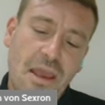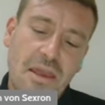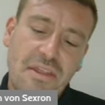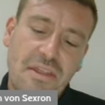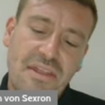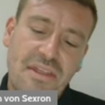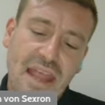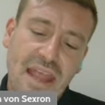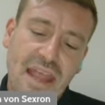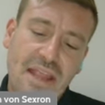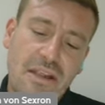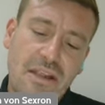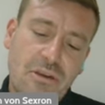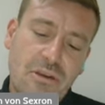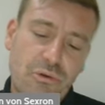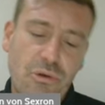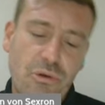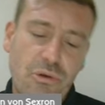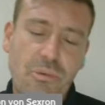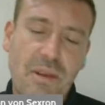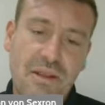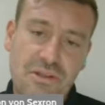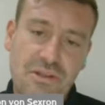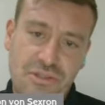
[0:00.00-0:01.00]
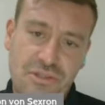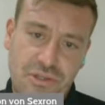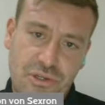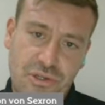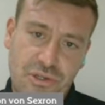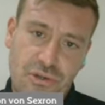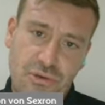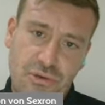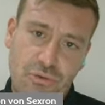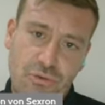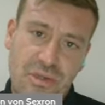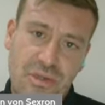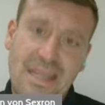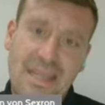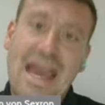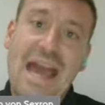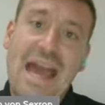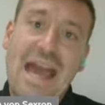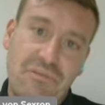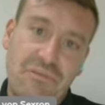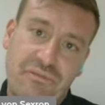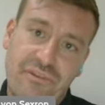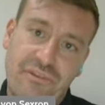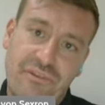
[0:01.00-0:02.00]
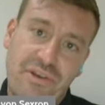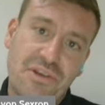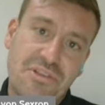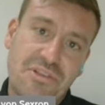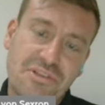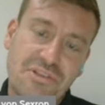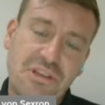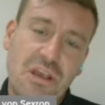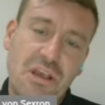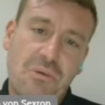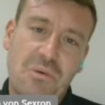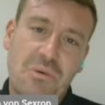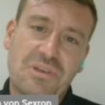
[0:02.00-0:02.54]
they grew into Canvas,